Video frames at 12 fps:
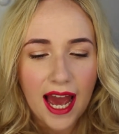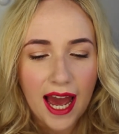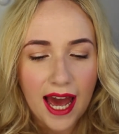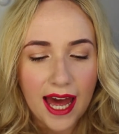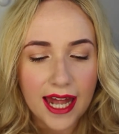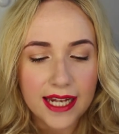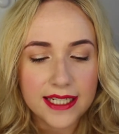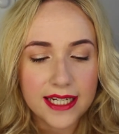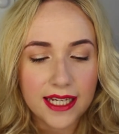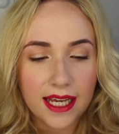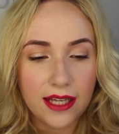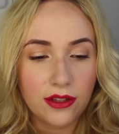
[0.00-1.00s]
And
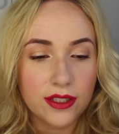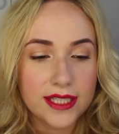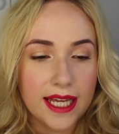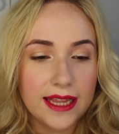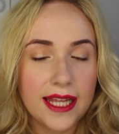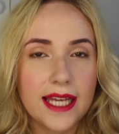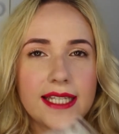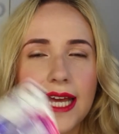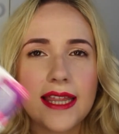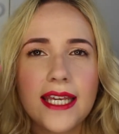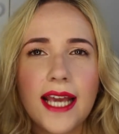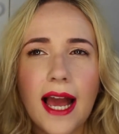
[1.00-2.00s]
it looks like this.
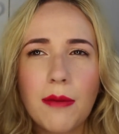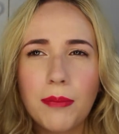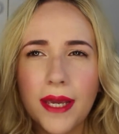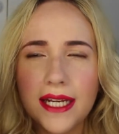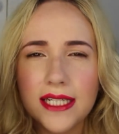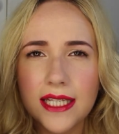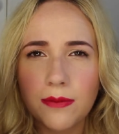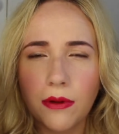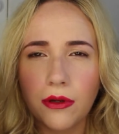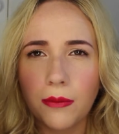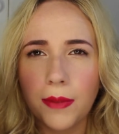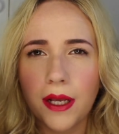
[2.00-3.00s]
I think I picked this
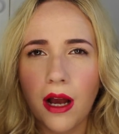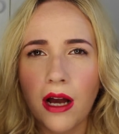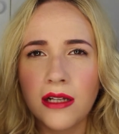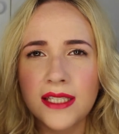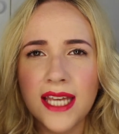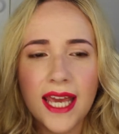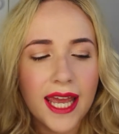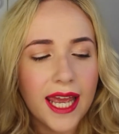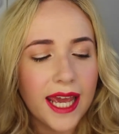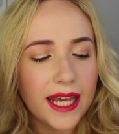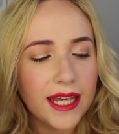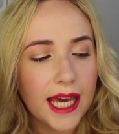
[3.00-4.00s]
one up because
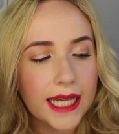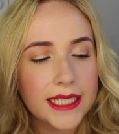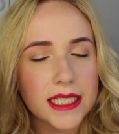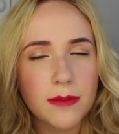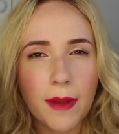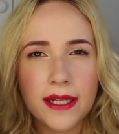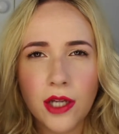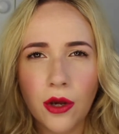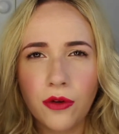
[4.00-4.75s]
you had to spend